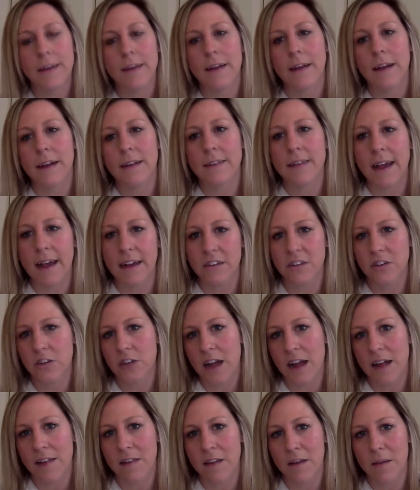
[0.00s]
Attached
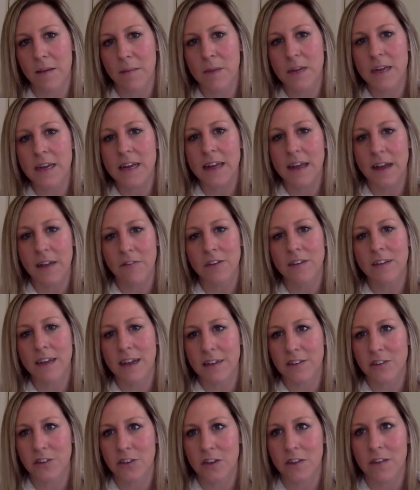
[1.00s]
on the PDF
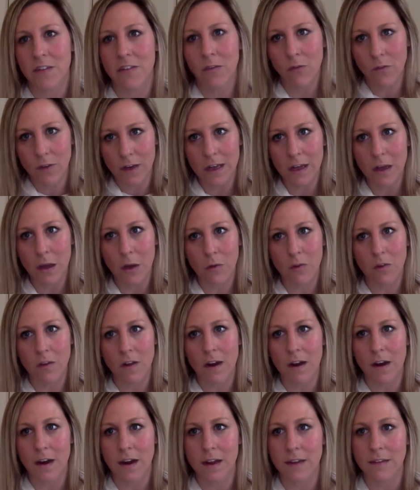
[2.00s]
attached to this video,
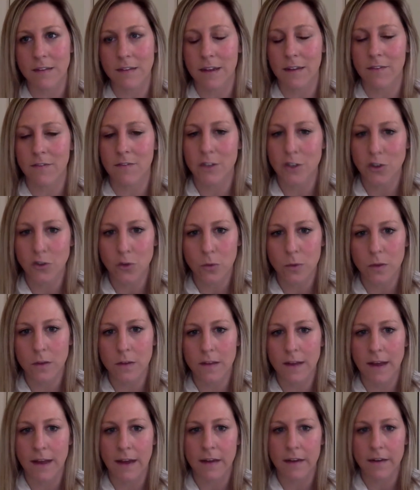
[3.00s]
there is a visual
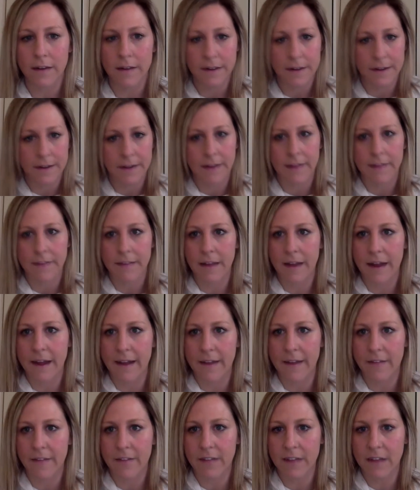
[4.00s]
that
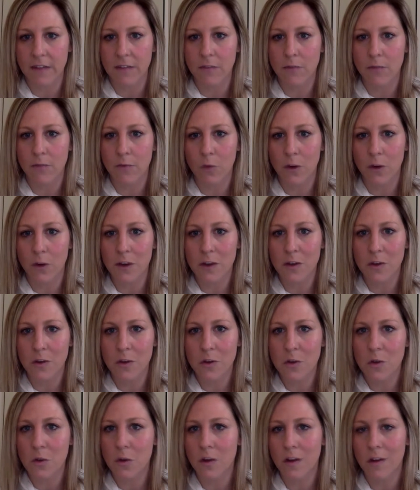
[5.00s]
I've sent for you.
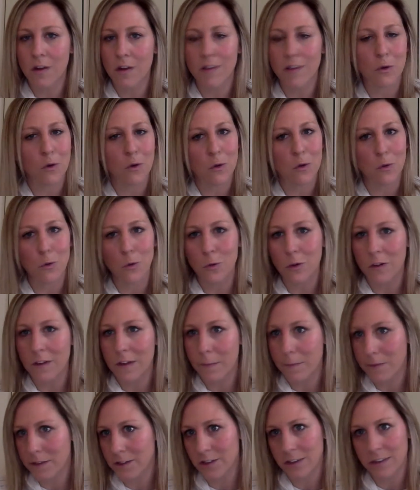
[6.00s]
You can also go to Google
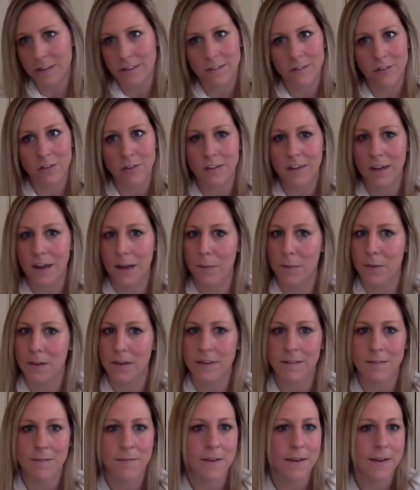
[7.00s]
Images, just type
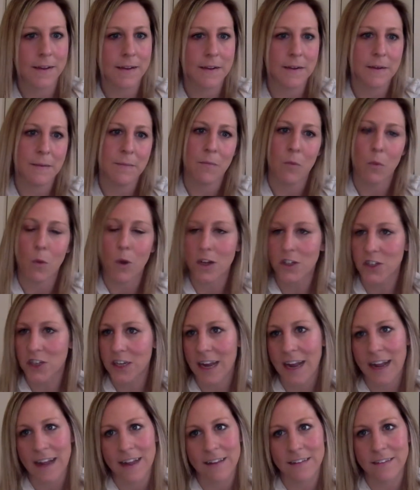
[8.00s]
in
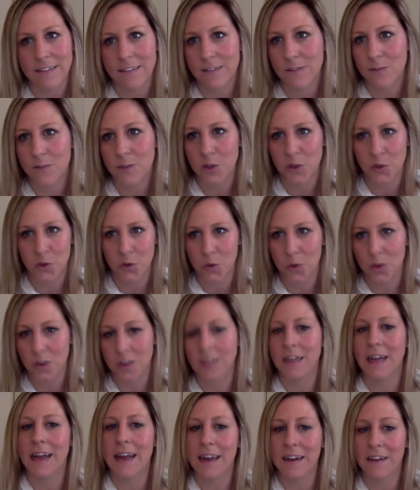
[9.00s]
washing hands
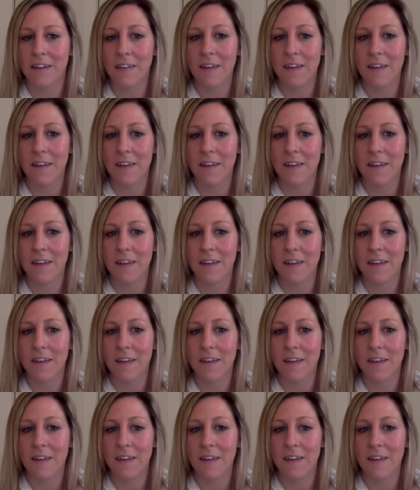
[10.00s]
visual, and a